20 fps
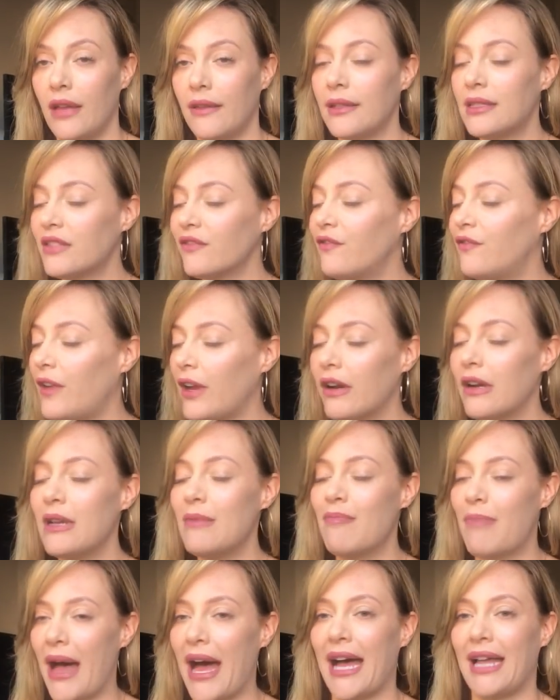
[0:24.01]
That's a
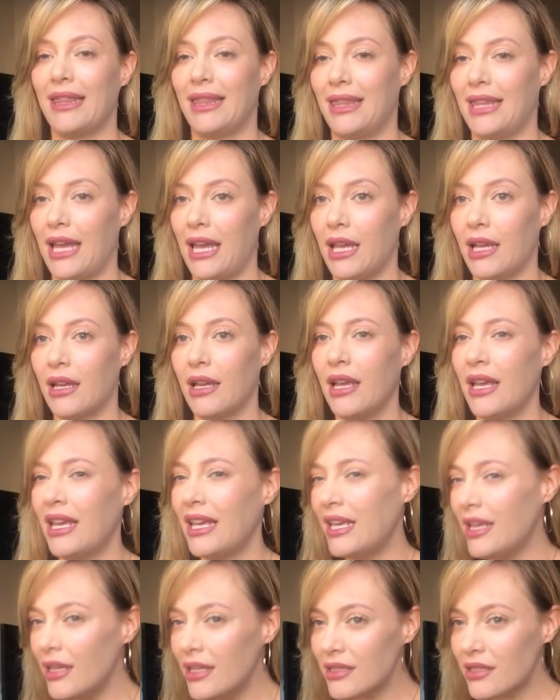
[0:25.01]
very bad thing.
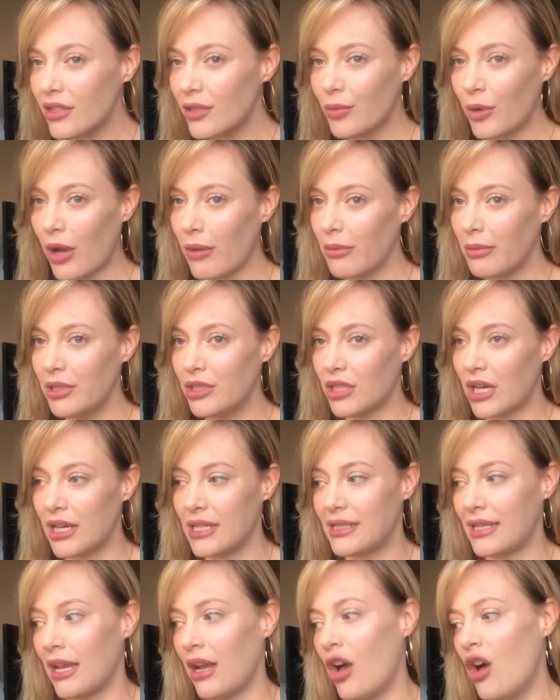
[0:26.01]
He's gonna probably try
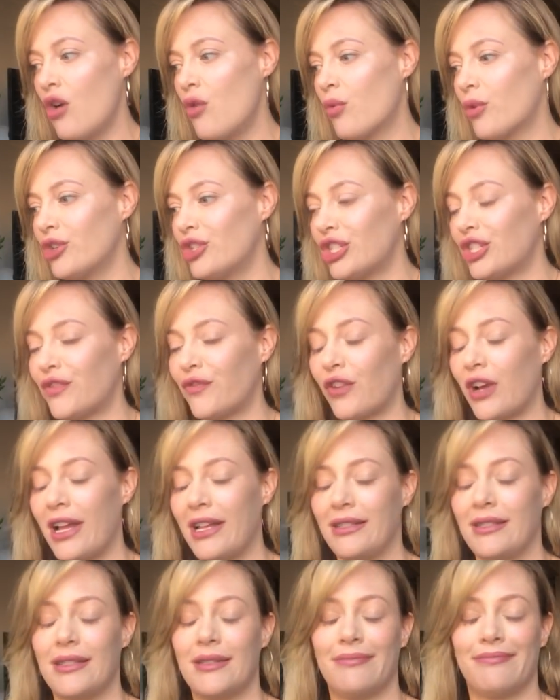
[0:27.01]
to say, oh, we're just
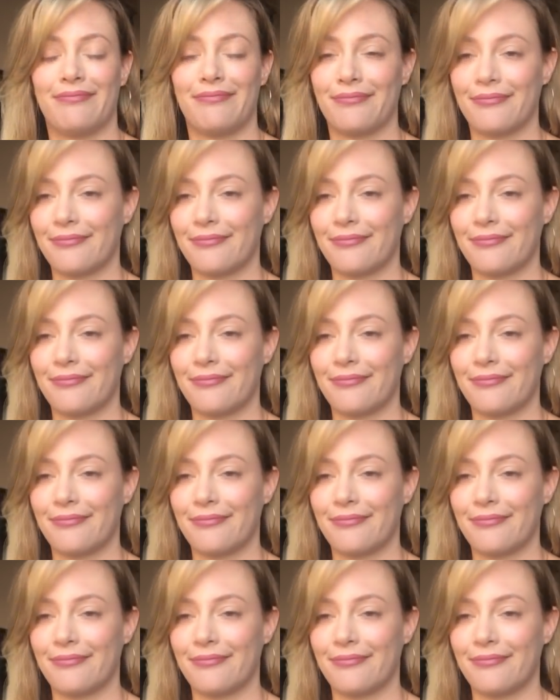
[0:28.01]
friends